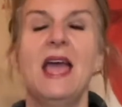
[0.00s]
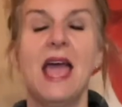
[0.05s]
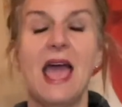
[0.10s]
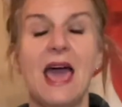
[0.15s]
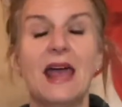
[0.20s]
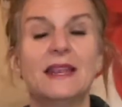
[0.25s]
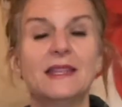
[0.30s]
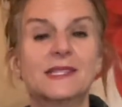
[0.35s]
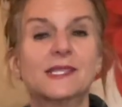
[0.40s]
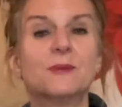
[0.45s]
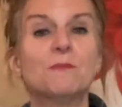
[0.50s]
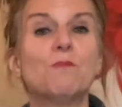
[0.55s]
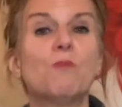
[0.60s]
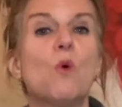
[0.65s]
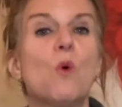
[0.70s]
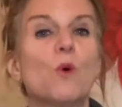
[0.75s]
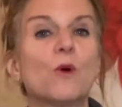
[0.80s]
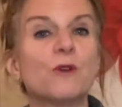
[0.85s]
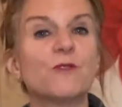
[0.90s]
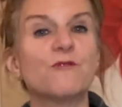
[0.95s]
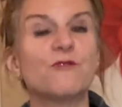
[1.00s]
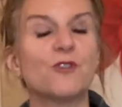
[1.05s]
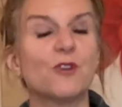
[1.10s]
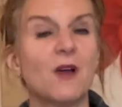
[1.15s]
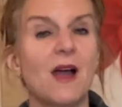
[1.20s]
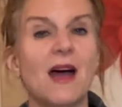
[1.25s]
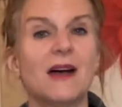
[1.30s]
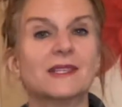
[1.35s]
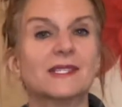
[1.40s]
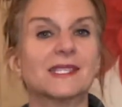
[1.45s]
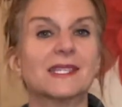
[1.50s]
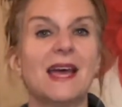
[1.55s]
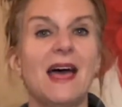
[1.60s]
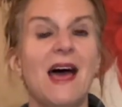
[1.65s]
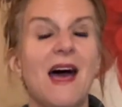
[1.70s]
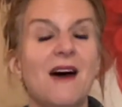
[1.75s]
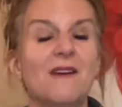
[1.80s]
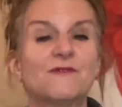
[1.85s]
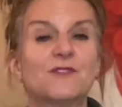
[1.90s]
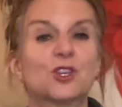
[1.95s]
And it's important for us to
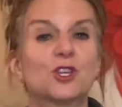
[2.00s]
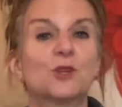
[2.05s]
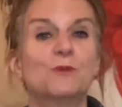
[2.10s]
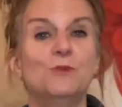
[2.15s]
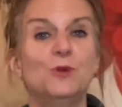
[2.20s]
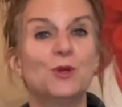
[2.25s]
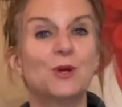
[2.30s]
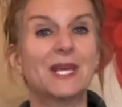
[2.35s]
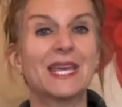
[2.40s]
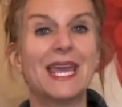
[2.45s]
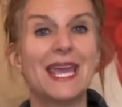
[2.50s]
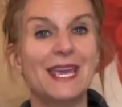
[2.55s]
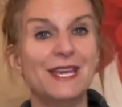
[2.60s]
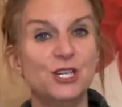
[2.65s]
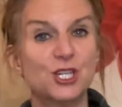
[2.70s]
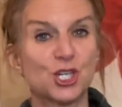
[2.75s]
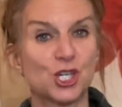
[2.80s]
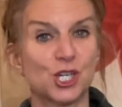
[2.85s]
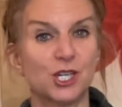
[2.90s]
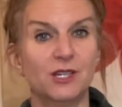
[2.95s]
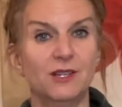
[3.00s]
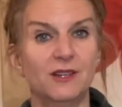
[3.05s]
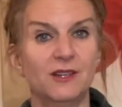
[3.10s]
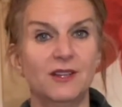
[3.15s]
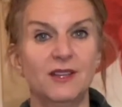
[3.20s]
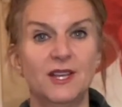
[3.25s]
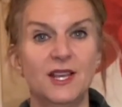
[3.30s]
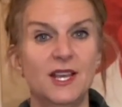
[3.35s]
have the communication.